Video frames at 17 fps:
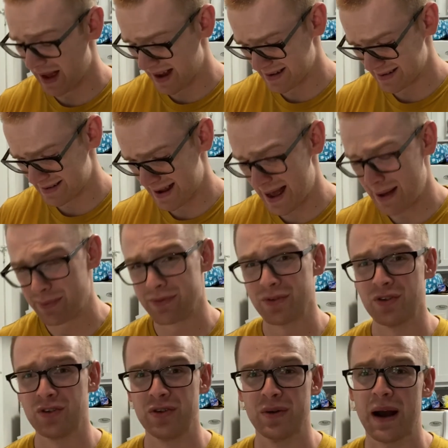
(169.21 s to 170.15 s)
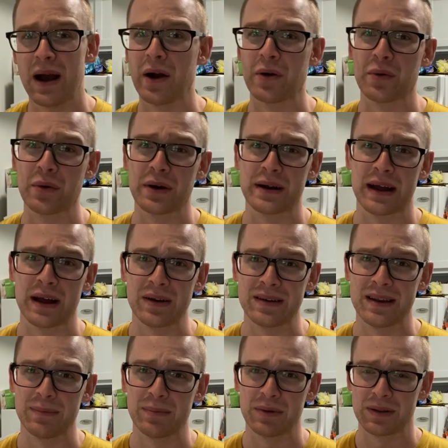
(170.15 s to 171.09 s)
on top of a 2-hour
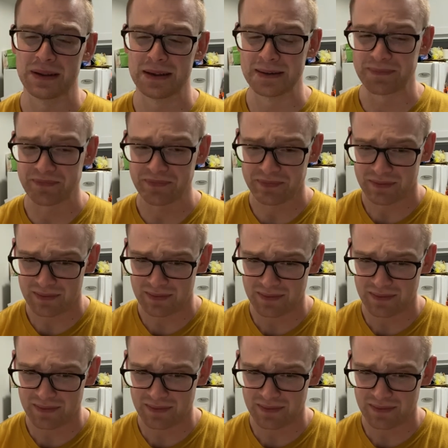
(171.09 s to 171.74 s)
workout typically.